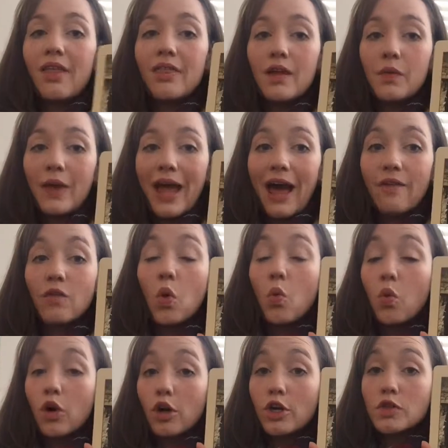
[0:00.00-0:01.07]
Then we have
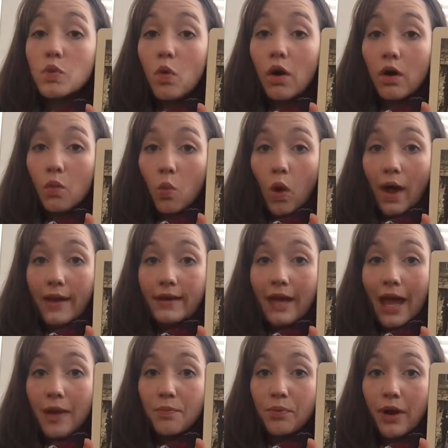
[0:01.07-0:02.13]
World War I
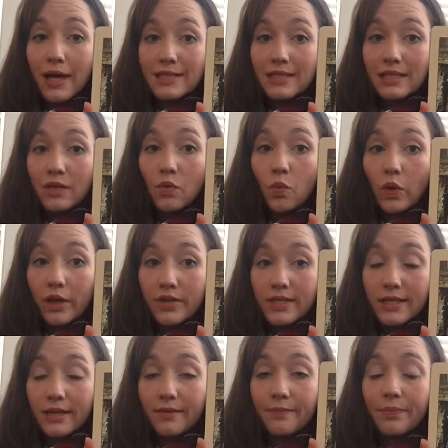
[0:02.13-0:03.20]
and President
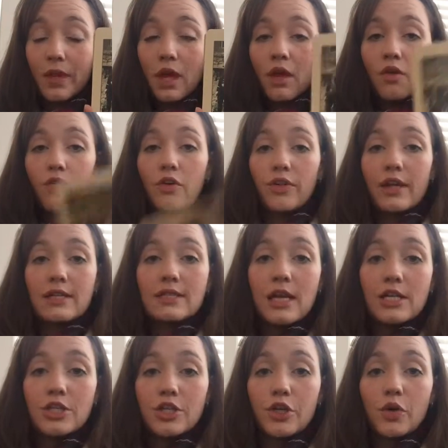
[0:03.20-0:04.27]
Wilson. For this
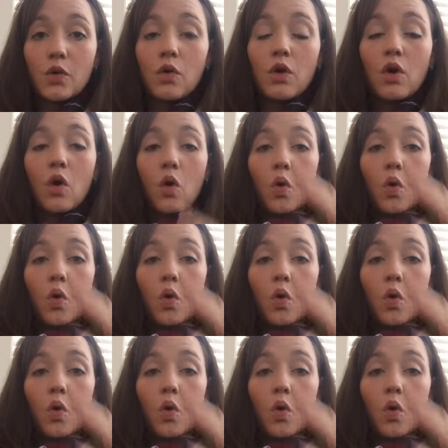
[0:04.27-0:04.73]
I do